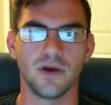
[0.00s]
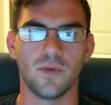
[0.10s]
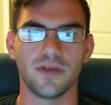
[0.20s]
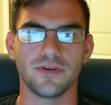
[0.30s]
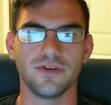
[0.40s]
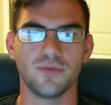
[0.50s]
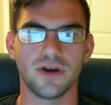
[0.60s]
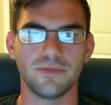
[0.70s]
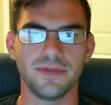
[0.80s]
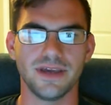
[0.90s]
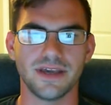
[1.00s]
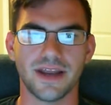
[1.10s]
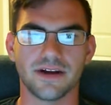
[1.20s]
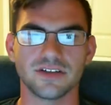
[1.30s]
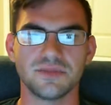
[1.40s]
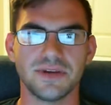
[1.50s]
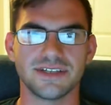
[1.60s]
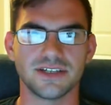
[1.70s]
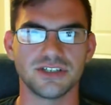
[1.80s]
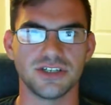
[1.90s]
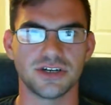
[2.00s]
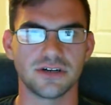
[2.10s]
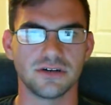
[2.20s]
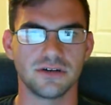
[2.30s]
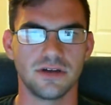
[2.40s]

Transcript: Whether you want to be an aerospace engineer,